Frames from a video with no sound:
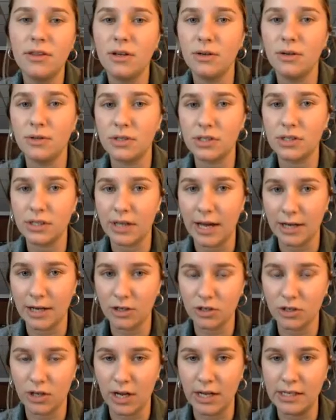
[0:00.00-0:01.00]
those
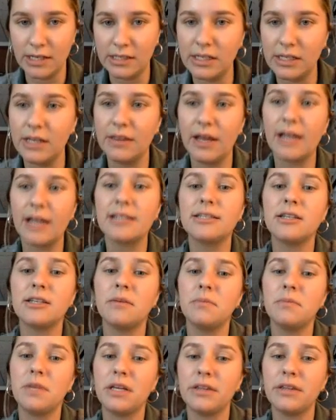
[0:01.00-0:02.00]
slash lines, and that's
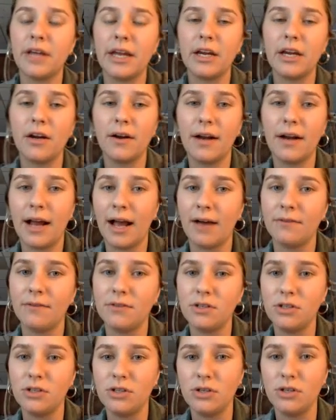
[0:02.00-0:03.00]
something that you're going to have
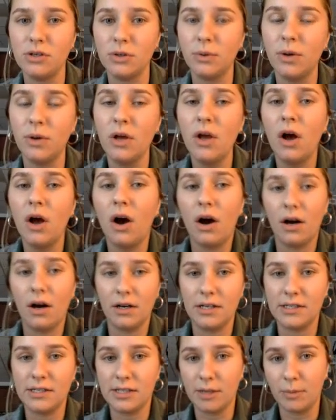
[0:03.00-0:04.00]
to do
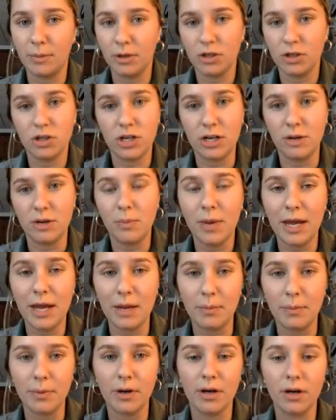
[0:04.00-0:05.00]
on a separate sheet of
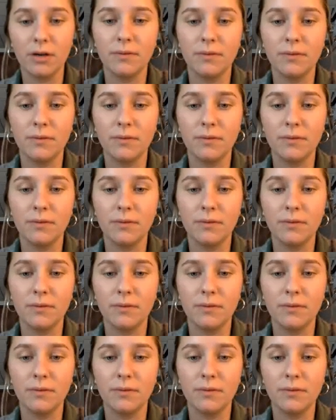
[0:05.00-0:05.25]
paper.